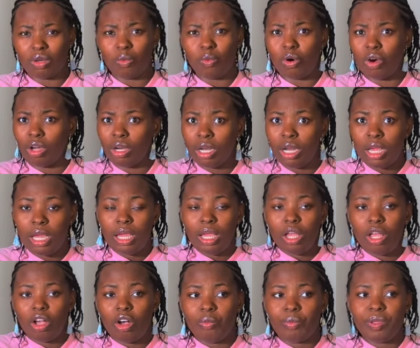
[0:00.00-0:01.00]
one
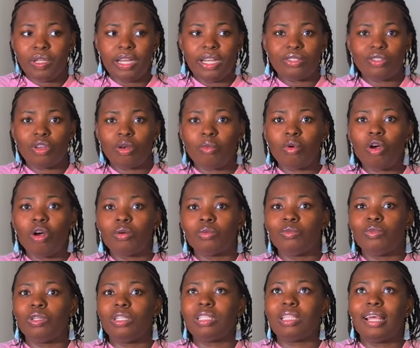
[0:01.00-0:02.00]
helping hands, some
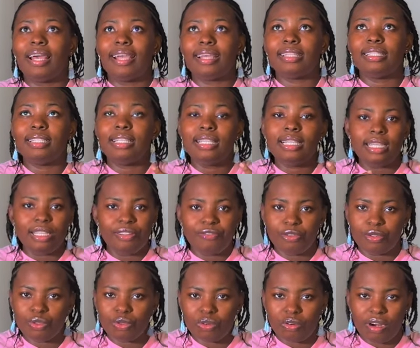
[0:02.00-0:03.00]
come with like the lead
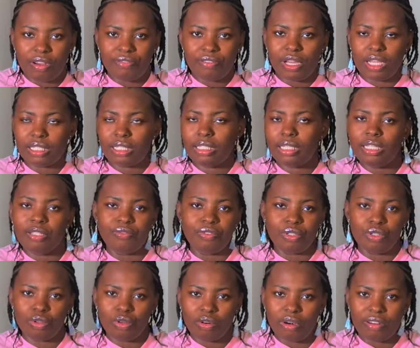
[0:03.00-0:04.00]
photographers, lead
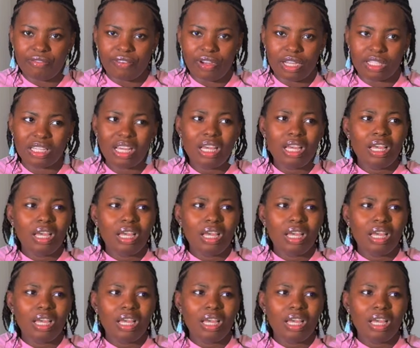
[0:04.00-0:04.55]
videographers.